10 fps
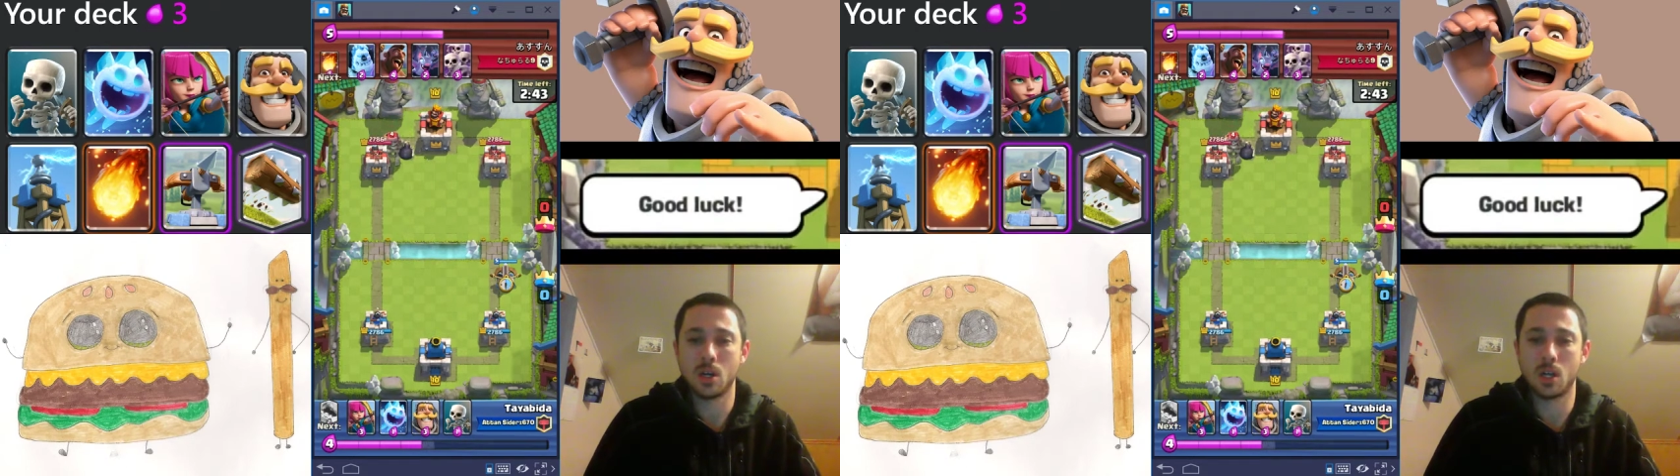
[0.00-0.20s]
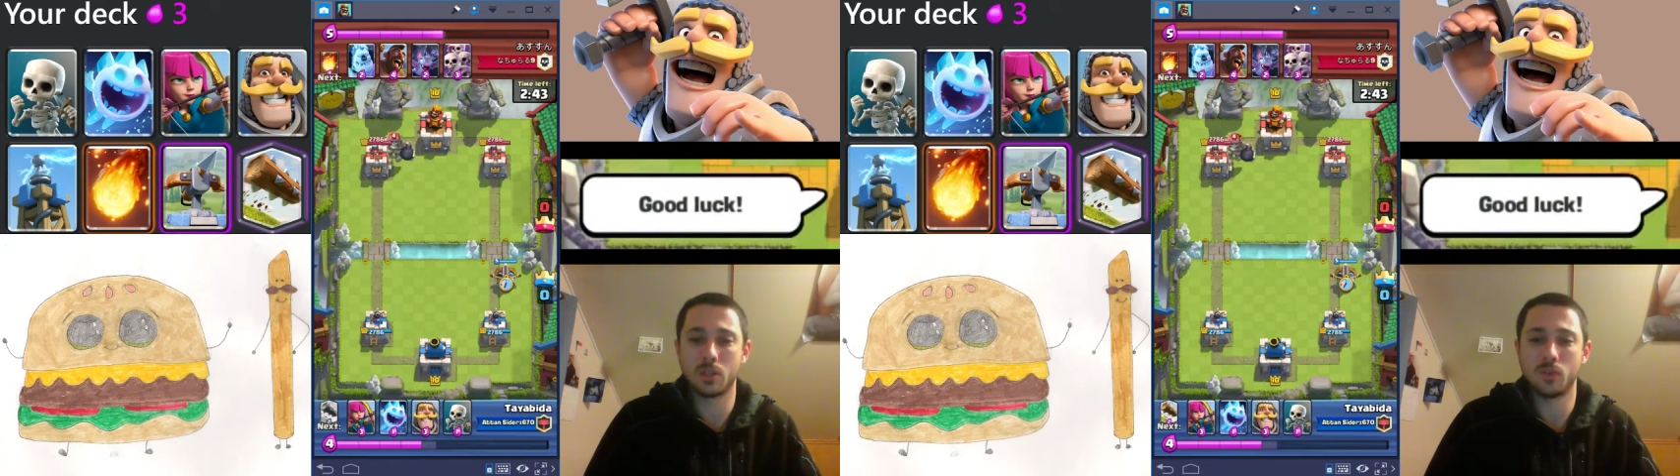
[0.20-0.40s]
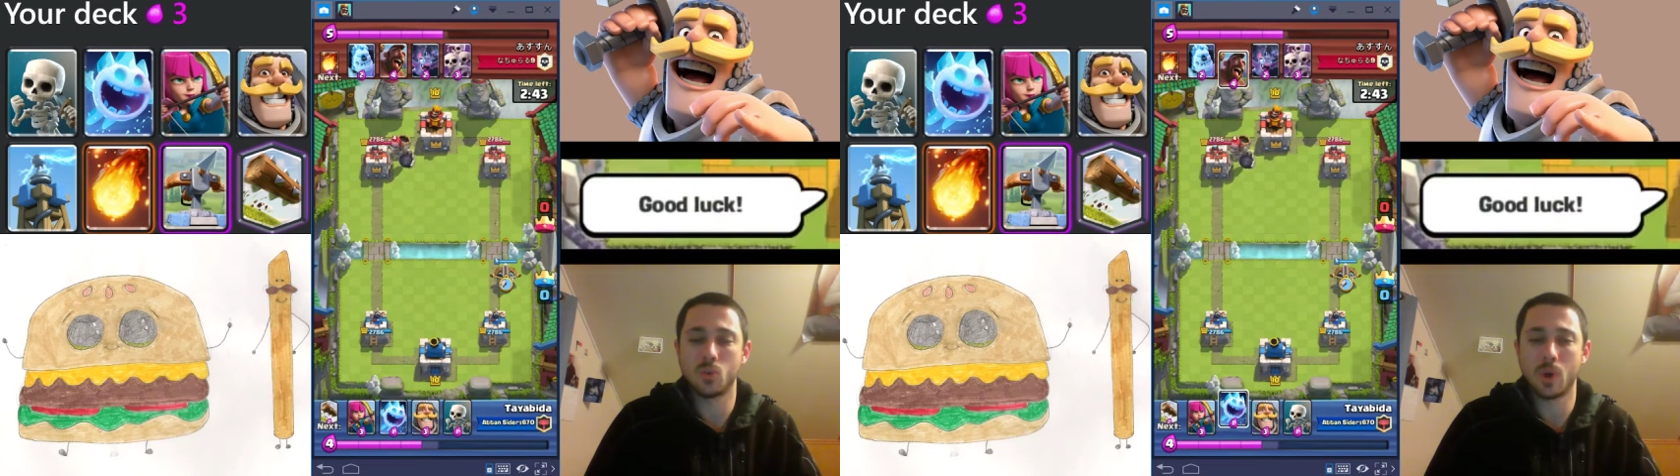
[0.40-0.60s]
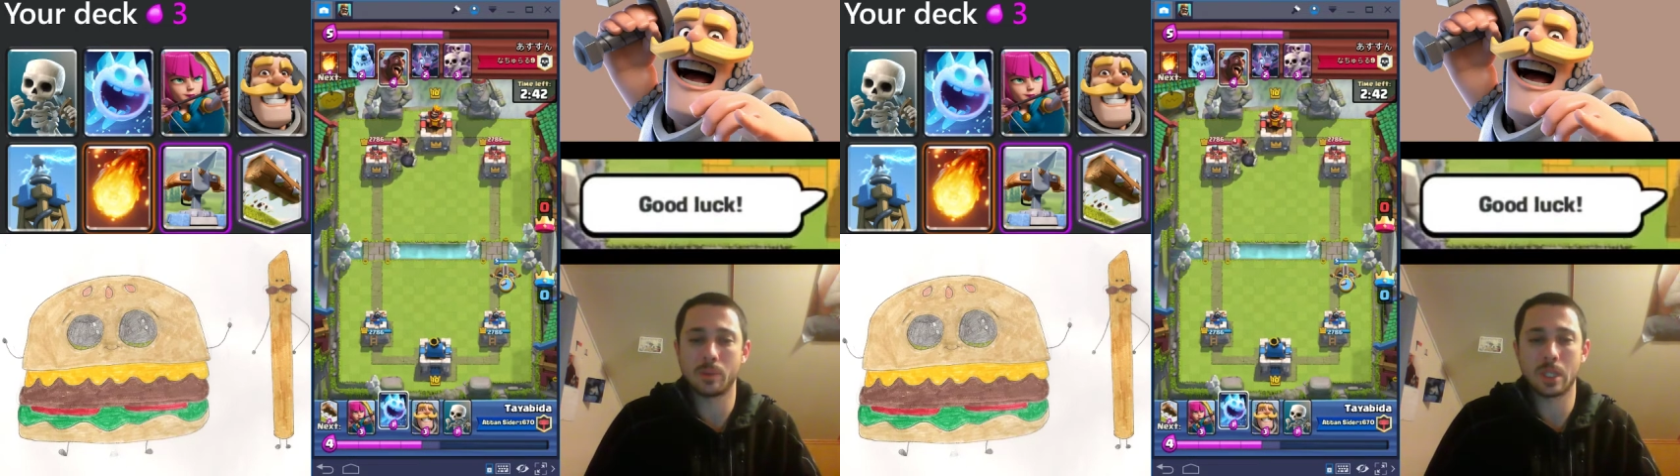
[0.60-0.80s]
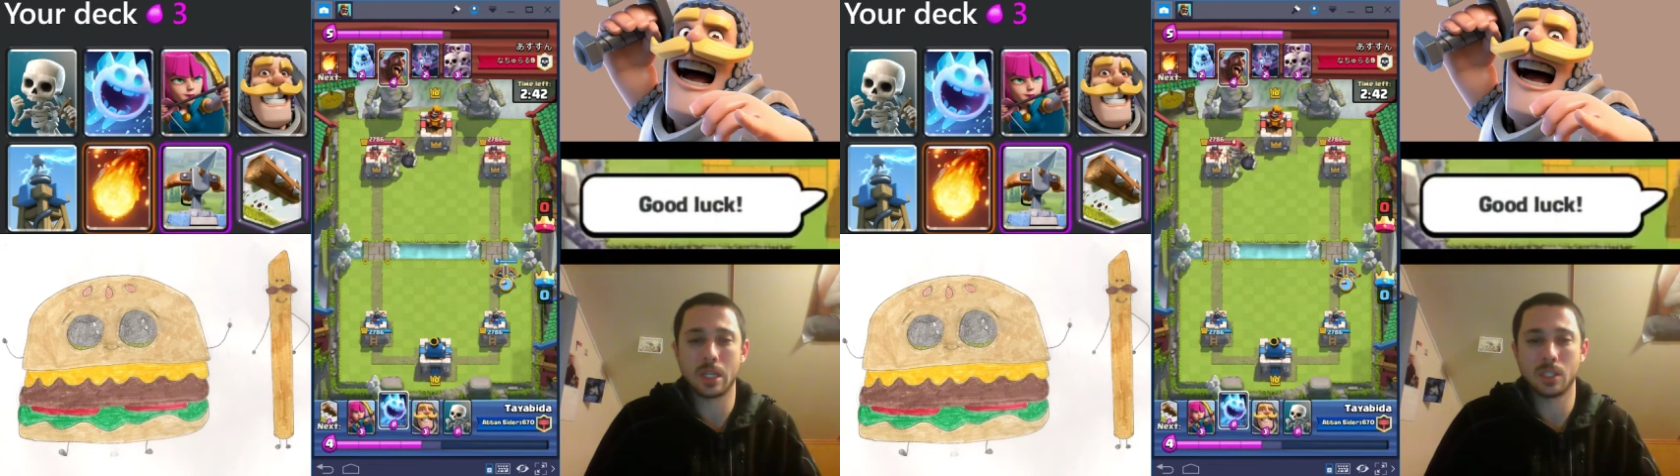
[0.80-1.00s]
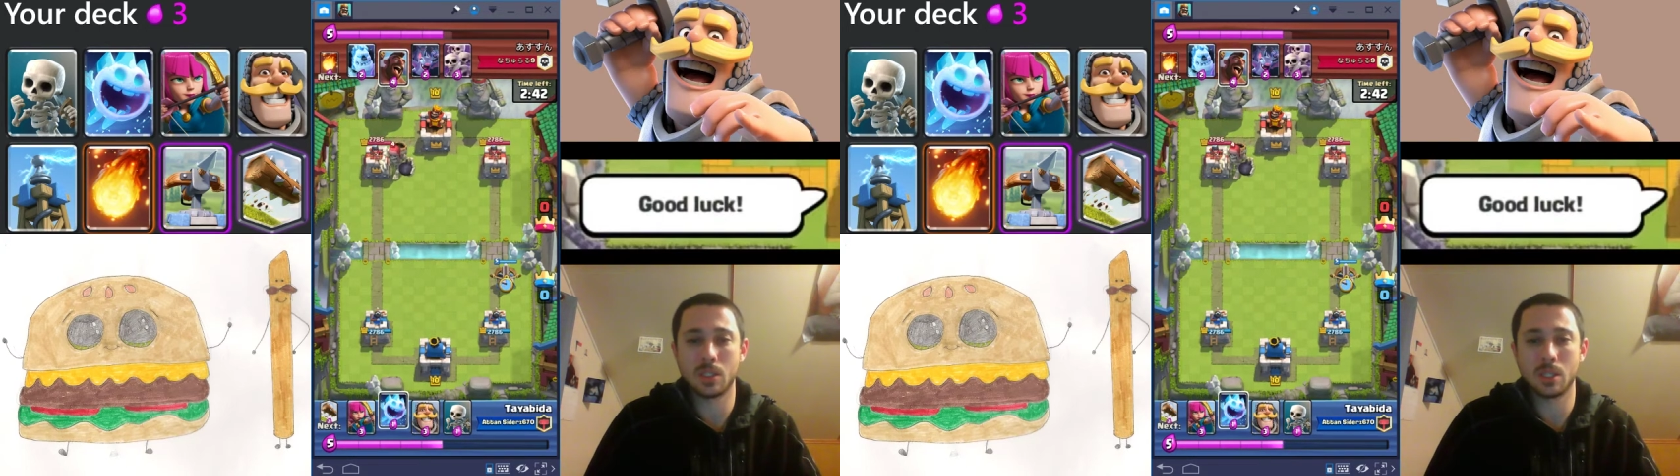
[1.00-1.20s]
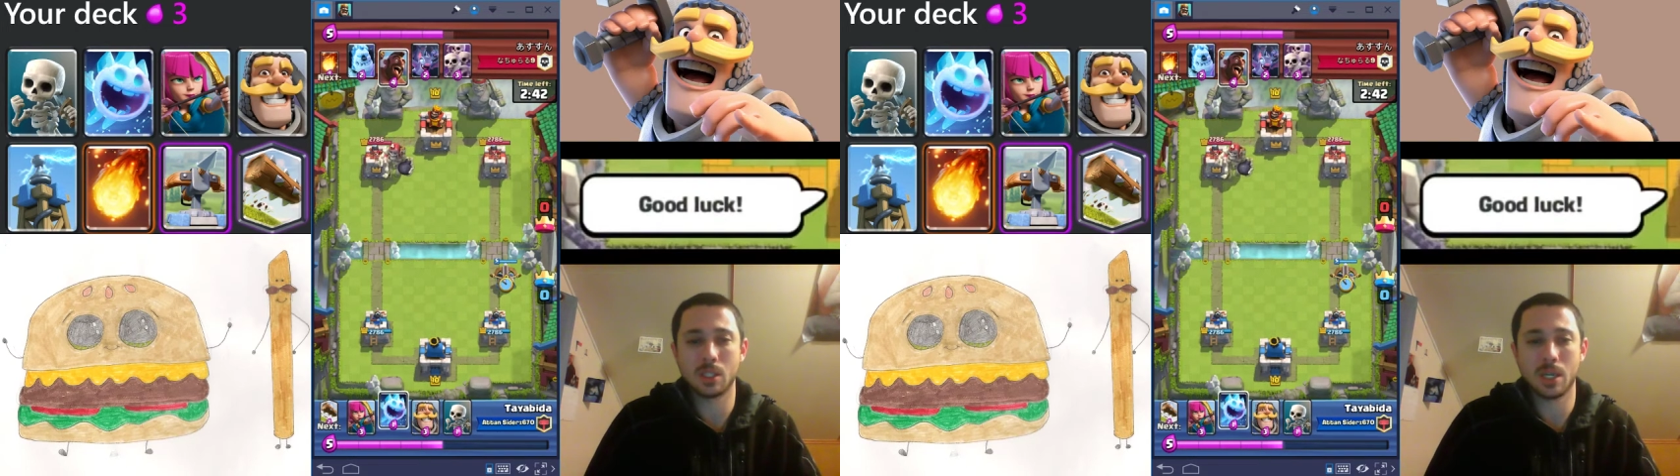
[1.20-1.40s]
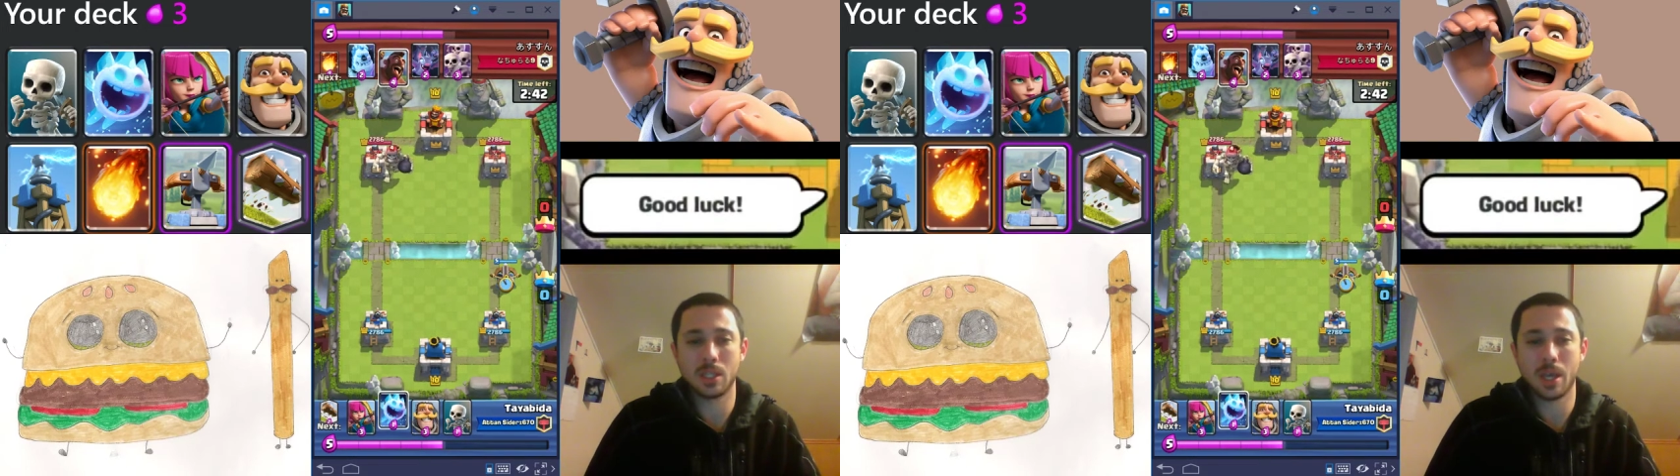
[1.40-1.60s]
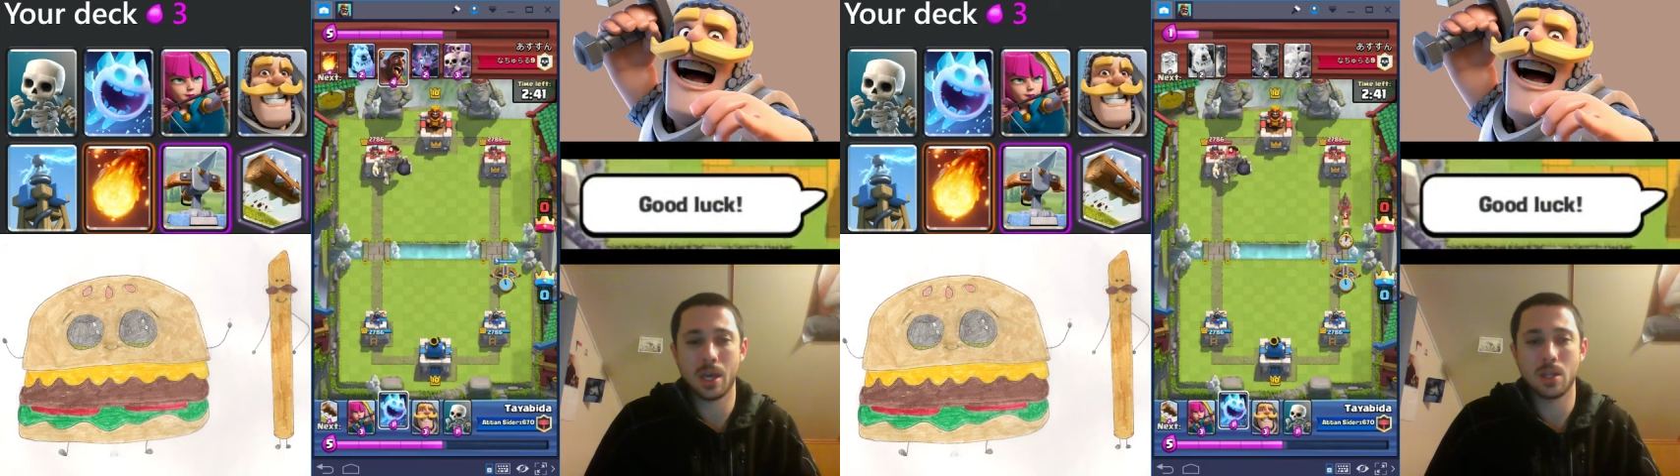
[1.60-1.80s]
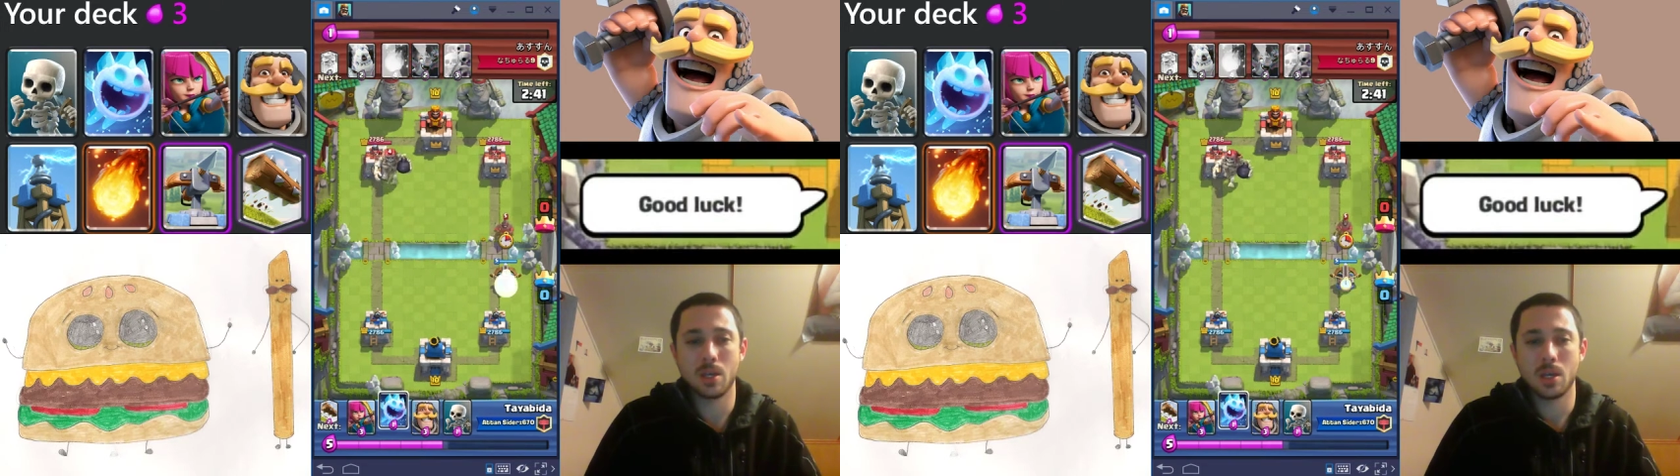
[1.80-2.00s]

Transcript: on a few websites and things like that.